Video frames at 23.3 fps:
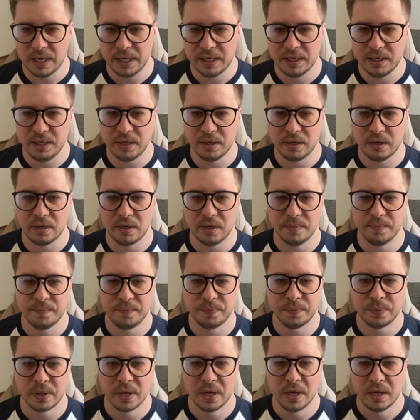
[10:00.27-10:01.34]
here.
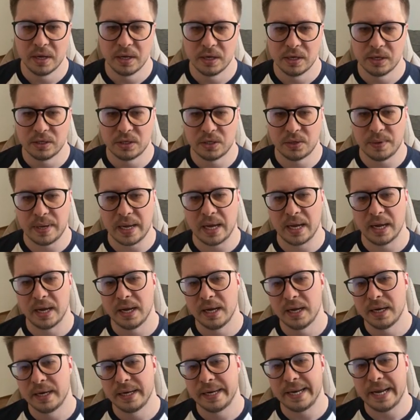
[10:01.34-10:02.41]
So yeah,
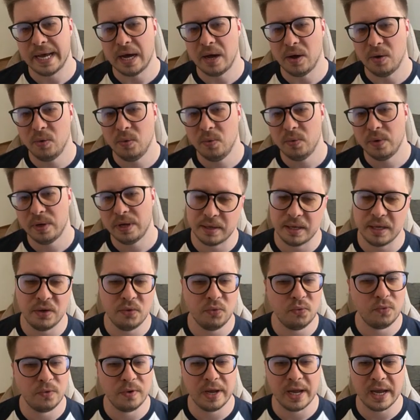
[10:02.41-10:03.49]
now
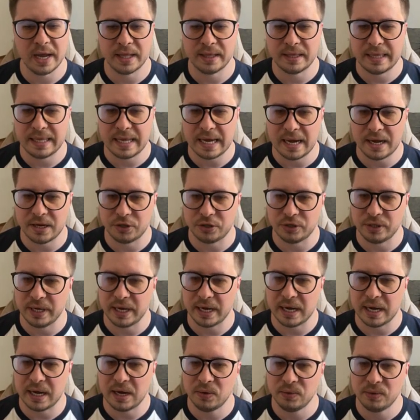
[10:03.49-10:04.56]
if we attach
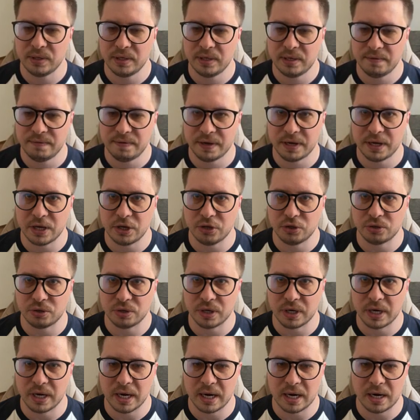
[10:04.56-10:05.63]
the
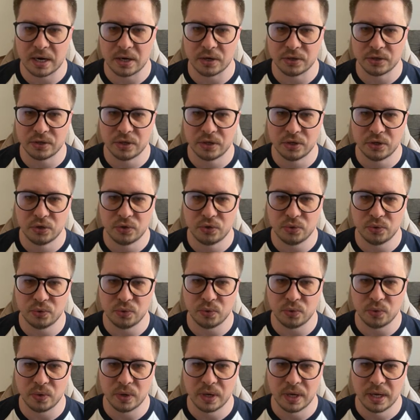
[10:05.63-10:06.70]
authentication guard
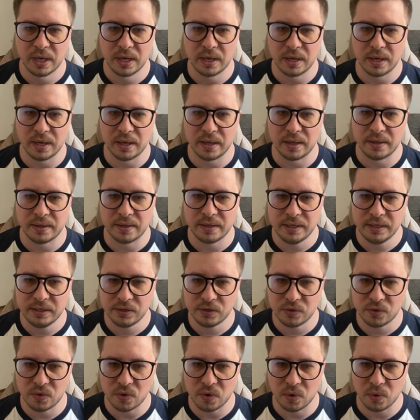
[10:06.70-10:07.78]
to
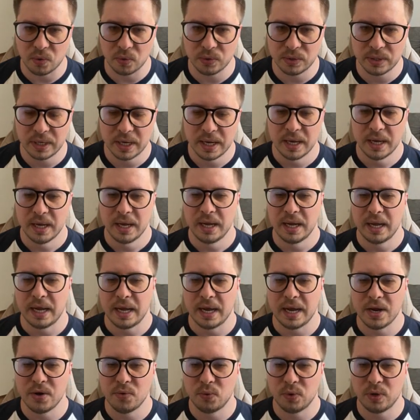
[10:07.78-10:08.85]
this road,
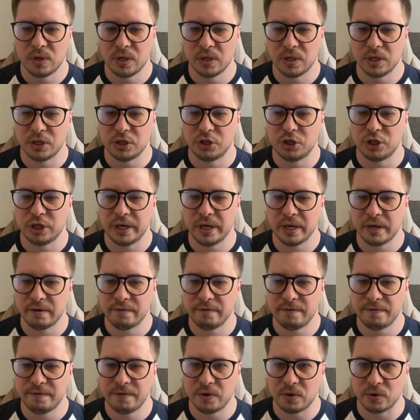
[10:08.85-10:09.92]
it will check
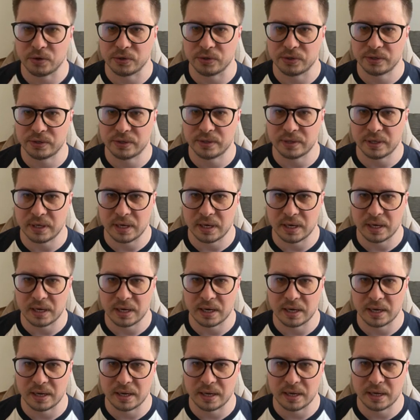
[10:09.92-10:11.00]
first
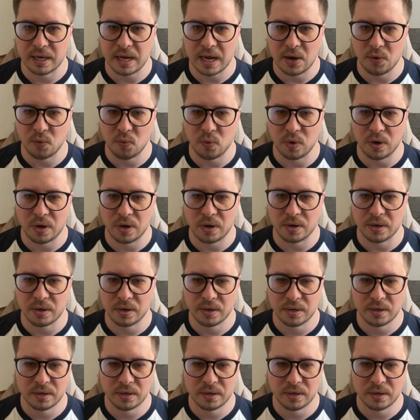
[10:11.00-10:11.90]
our